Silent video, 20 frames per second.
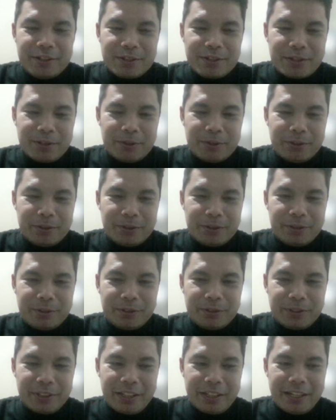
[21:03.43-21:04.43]
So
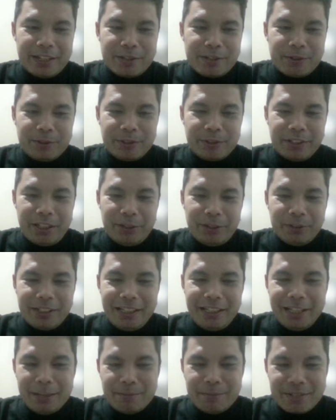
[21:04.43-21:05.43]
yeah, so EOT
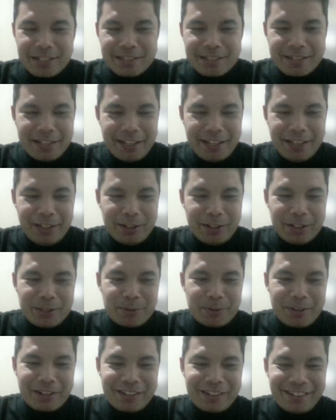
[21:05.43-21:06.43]
Labs is
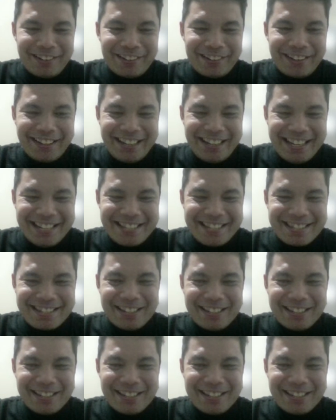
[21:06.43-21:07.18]
where Darian is.